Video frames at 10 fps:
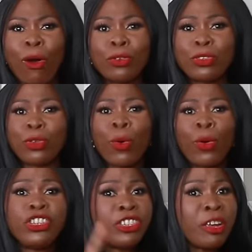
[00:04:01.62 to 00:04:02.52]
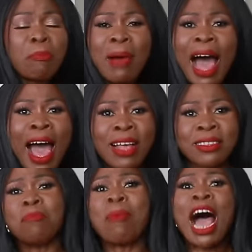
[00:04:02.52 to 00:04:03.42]
Also, TJ
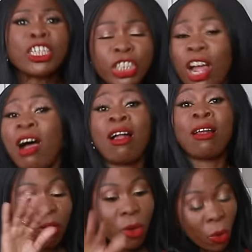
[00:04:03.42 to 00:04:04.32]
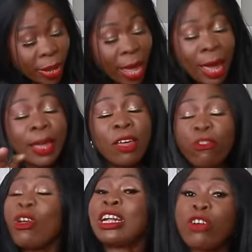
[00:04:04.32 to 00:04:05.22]
Maxx, Marshall. Go there if
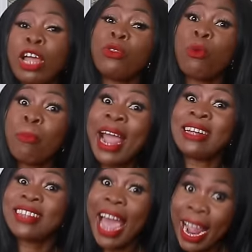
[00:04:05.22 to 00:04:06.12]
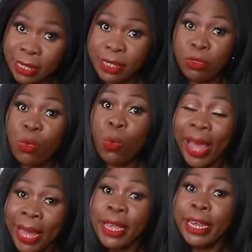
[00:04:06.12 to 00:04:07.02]
you are trying to buy tights to
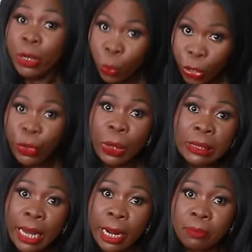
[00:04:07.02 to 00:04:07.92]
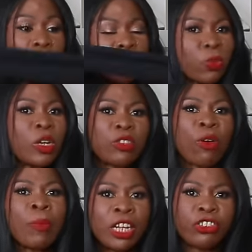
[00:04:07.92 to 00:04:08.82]
wear in winter time. This one is
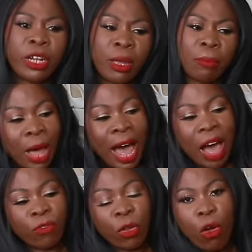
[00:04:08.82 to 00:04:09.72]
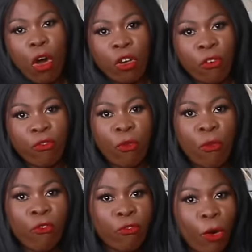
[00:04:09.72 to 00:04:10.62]
from H&M. I have the colorful,
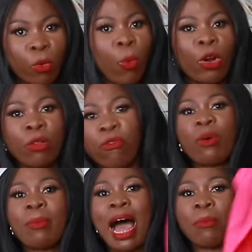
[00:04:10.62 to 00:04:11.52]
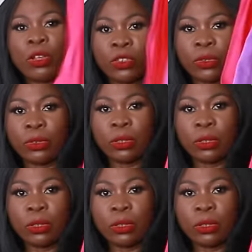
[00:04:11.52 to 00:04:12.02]
fun ones from Amazon.